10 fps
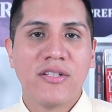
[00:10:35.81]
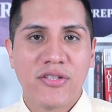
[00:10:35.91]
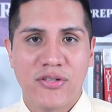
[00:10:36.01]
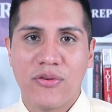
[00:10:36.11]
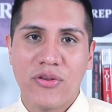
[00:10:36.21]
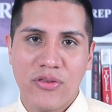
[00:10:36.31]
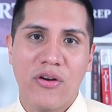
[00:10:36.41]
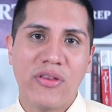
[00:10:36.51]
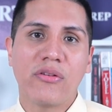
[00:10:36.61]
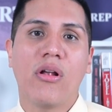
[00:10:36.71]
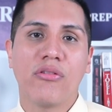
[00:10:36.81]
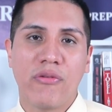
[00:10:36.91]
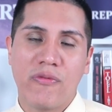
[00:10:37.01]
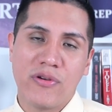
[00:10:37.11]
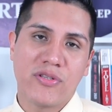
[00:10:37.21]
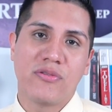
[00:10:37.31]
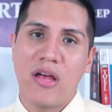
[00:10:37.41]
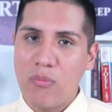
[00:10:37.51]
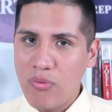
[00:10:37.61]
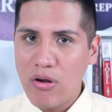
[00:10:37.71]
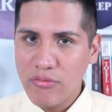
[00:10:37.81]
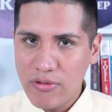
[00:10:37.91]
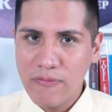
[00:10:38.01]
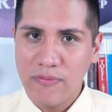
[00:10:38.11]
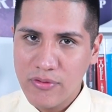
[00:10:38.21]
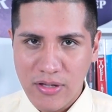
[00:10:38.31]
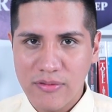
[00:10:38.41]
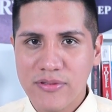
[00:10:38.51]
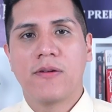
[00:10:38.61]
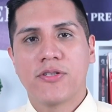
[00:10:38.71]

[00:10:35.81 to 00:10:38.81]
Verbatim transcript: So you know that only refers to that paragraph, okay?